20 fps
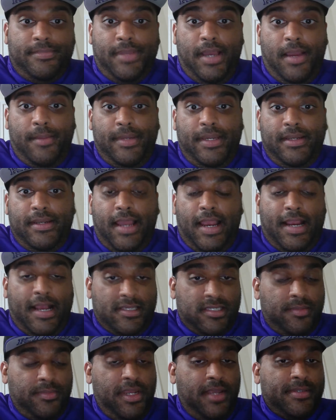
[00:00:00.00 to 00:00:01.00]
I mean, I got
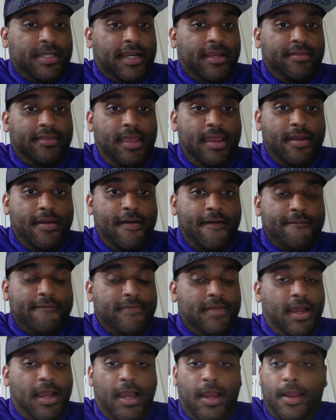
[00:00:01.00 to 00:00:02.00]
some names I can think of.
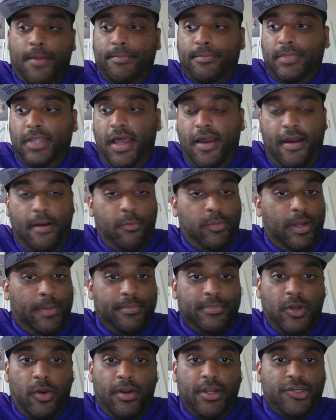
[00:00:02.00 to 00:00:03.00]
I'm lo-
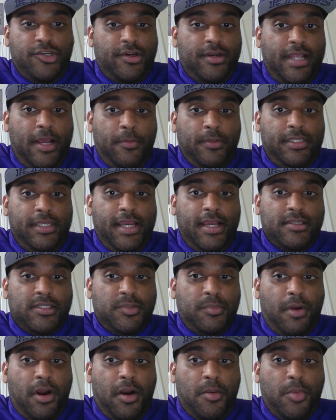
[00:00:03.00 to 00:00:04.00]
I'm going to share that with you guys
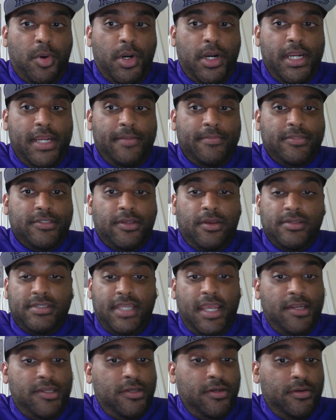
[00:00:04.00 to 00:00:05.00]
tomorrow morning. So
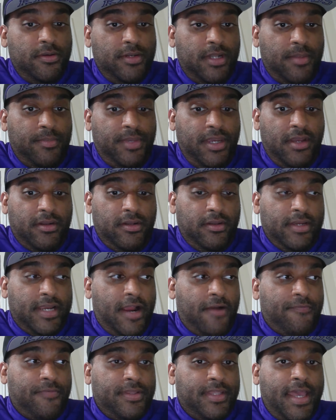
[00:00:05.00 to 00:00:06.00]
stay tuned and be on the
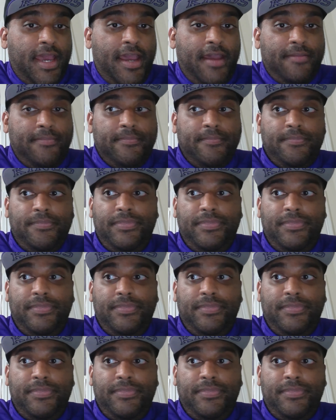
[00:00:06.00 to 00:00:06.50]
lookout for that.